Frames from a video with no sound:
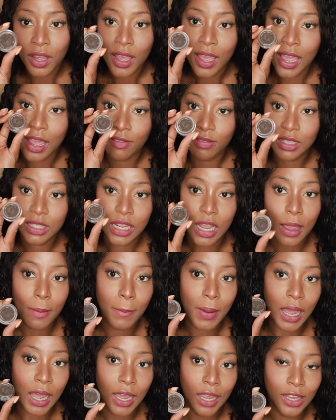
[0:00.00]
Every
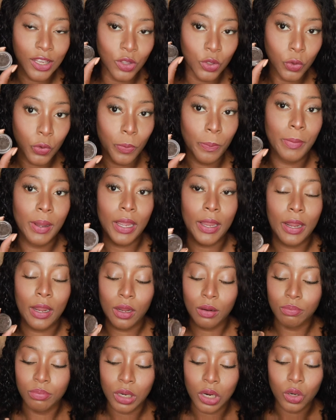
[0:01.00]
time I do
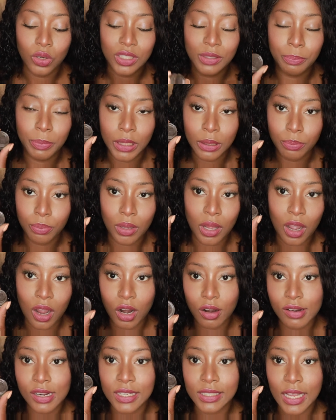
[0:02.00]
my brows, people
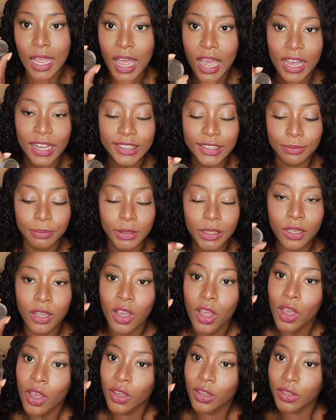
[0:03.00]
always ask me,
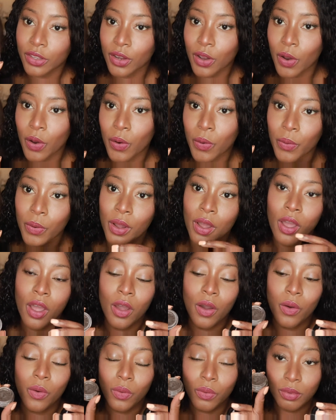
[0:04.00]
yo,
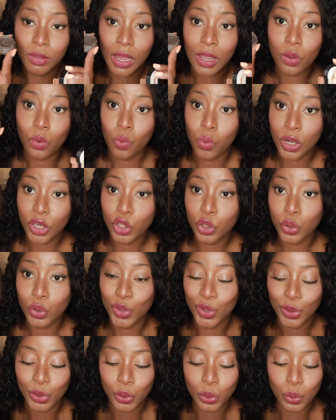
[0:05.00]
like, what do
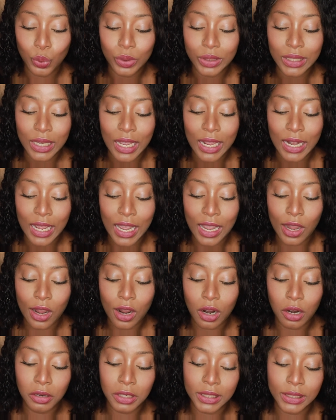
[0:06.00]
you use? And I
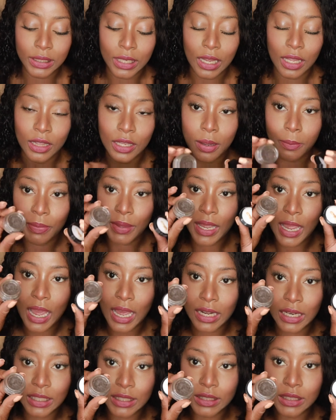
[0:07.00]
always tell them the
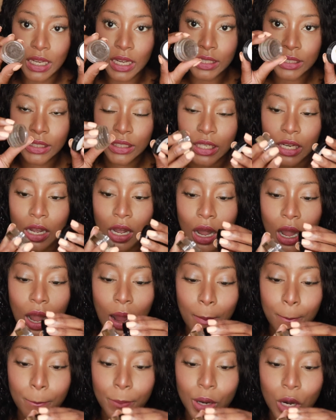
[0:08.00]
Anastasia
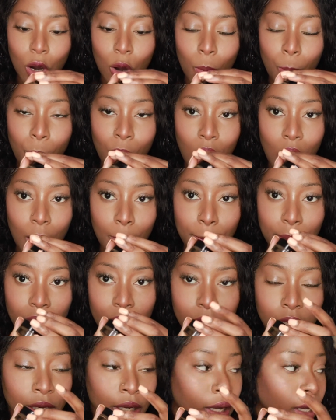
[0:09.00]
brow
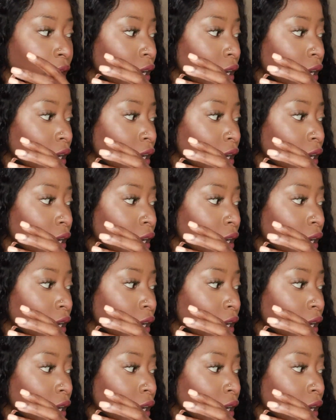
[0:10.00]
pomade.